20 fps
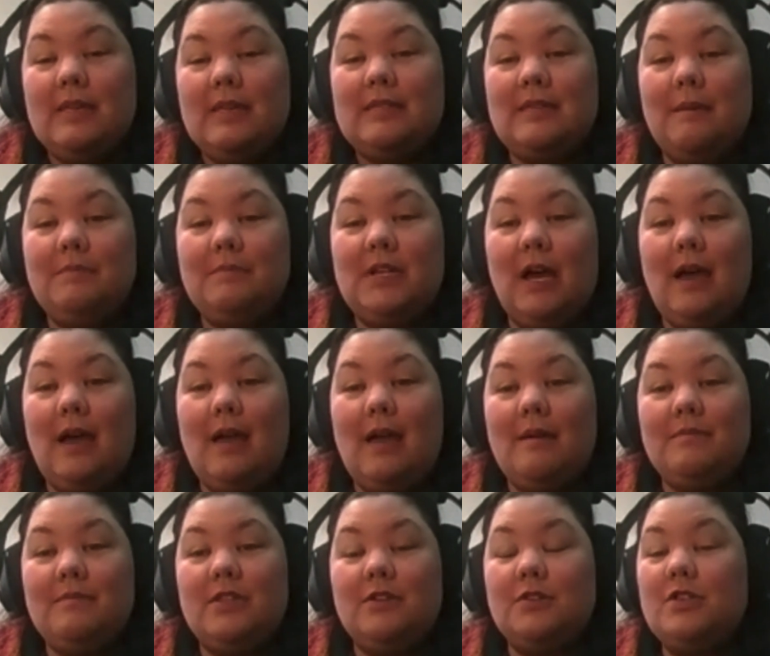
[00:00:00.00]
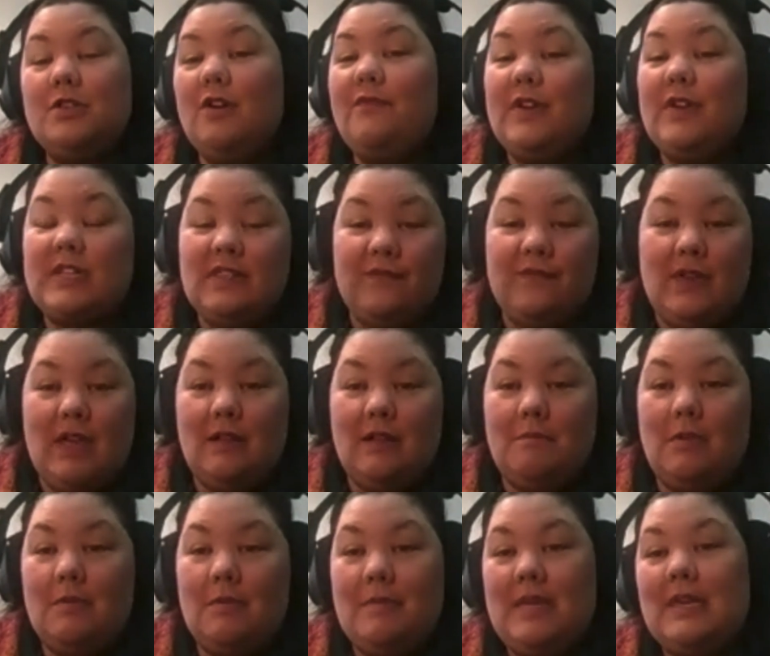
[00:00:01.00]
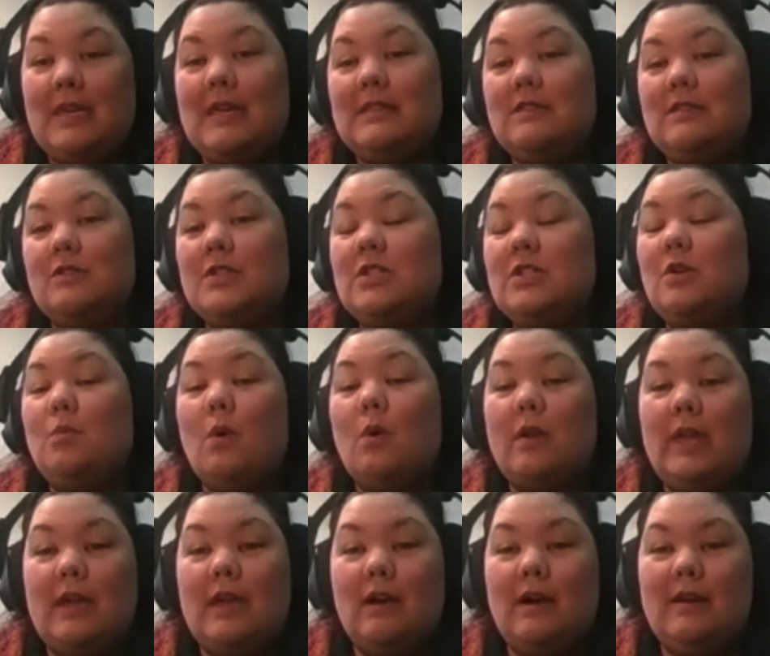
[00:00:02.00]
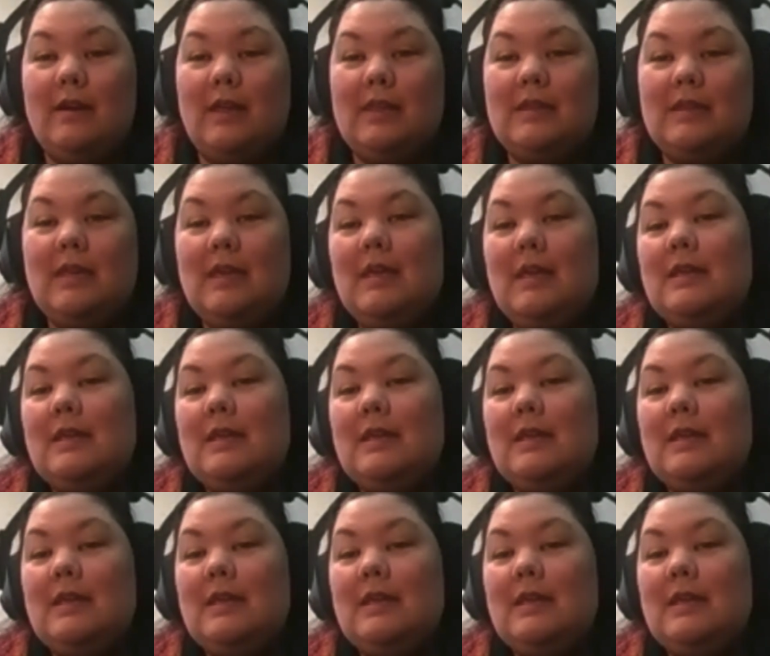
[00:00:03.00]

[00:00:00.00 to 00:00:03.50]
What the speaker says: Sometimes there's no fix available because they're still working on it.